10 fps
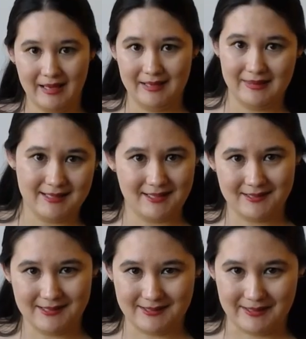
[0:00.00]
And that's
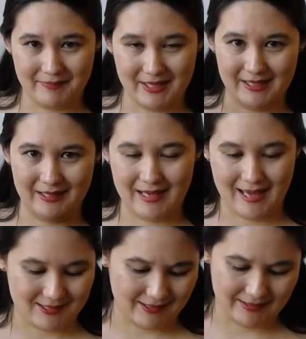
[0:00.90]
also something
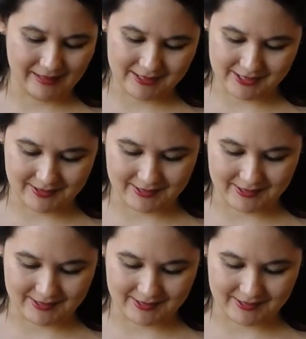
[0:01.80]
actually that shows